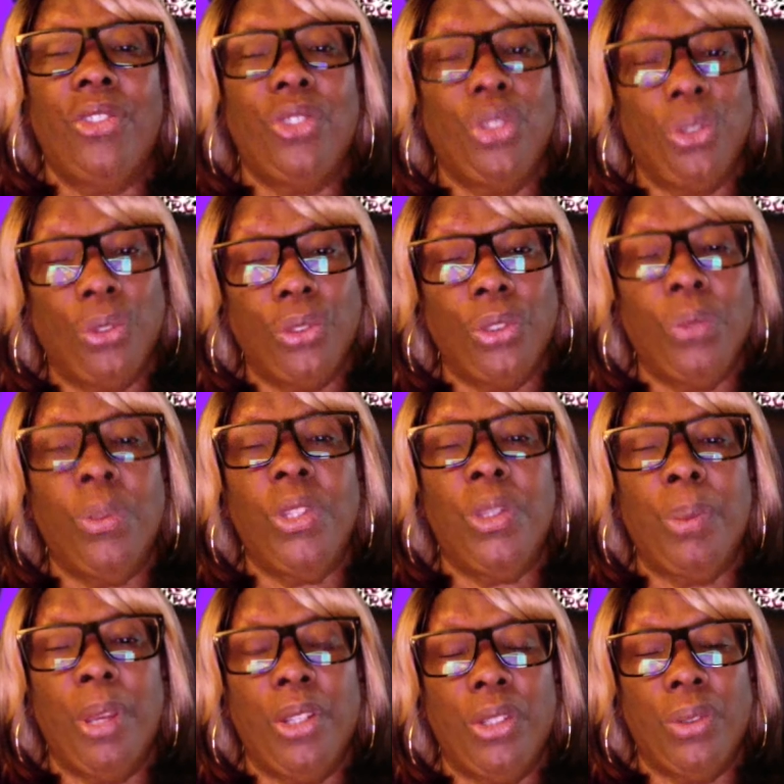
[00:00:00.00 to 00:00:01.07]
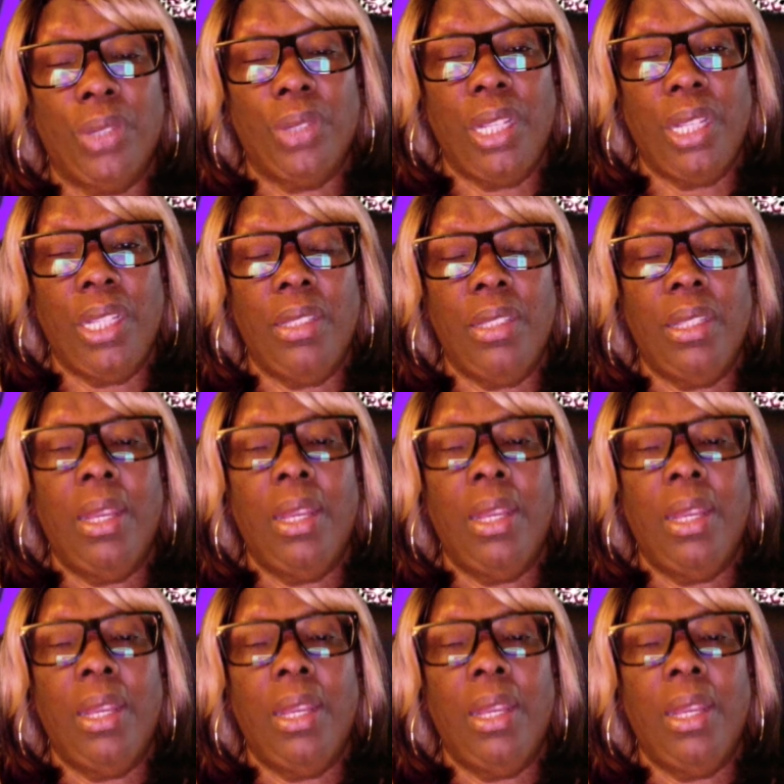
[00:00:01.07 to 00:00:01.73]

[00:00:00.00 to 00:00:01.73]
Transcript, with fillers: children with special needs,